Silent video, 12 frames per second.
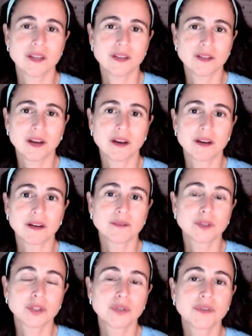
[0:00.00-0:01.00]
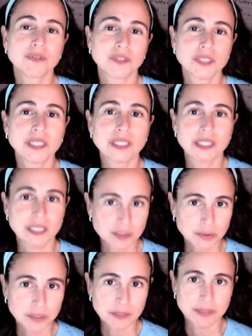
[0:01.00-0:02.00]
to the fertility
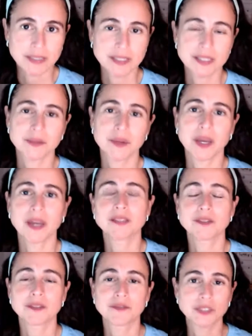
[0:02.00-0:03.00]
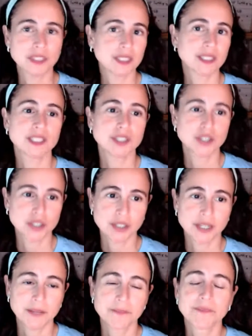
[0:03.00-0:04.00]
treatments, okay, to the fertility
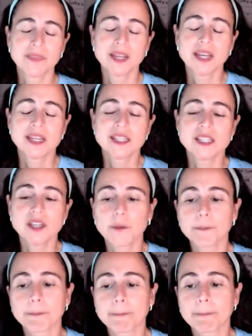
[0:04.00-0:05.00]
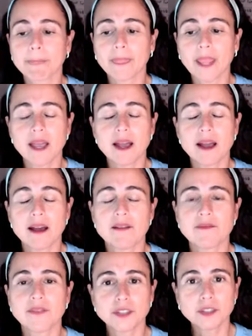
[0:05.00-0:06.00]
journey. So
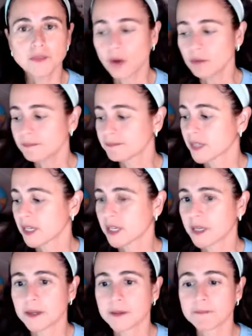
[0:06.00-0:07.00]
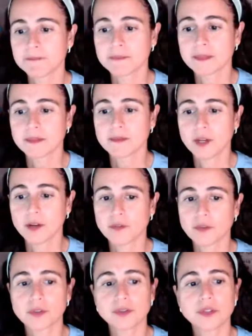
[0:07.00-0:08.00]
first of all, for
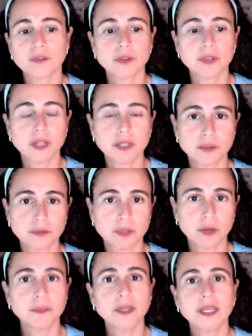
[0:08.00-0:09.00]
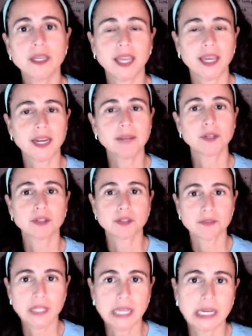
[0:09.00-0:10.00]
those of you that don't know me, again, I'm Dr.
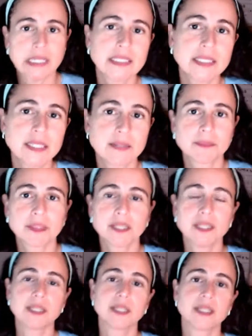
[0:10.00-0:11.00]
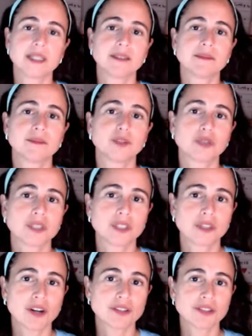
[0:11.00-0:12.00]
Radiales. I'm the Georgia
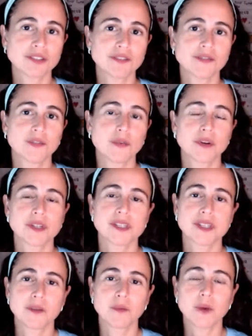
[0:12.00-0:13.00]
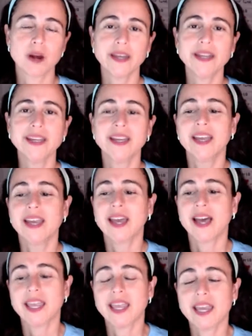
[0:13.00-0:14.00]
doctor for CNY,
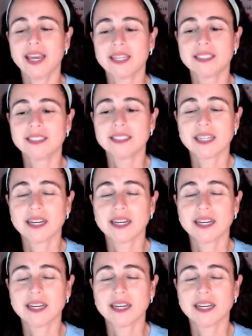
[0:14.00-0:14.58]
and